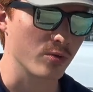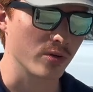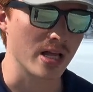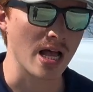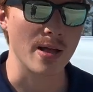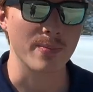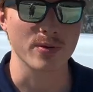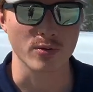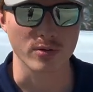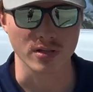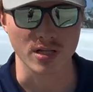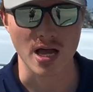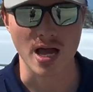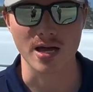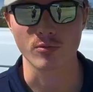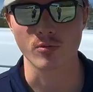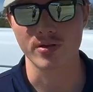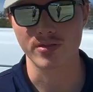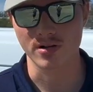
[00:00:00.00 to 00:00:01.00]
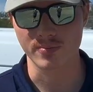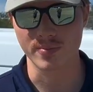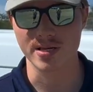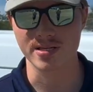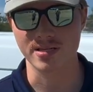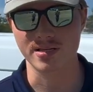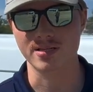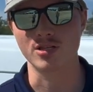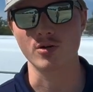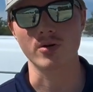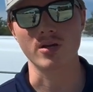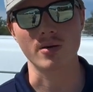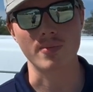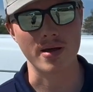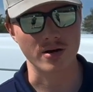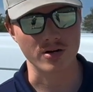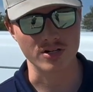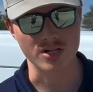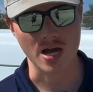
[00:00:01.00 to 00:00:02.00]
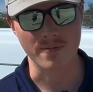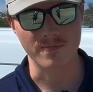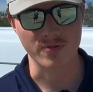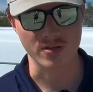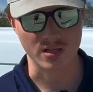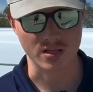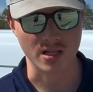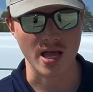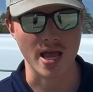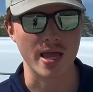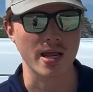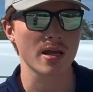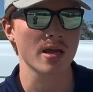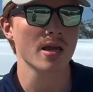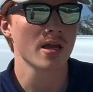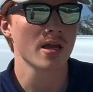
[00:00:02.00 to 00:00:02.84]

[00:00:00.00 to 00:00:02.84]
will help you a lot with your business, doing a better job for the client.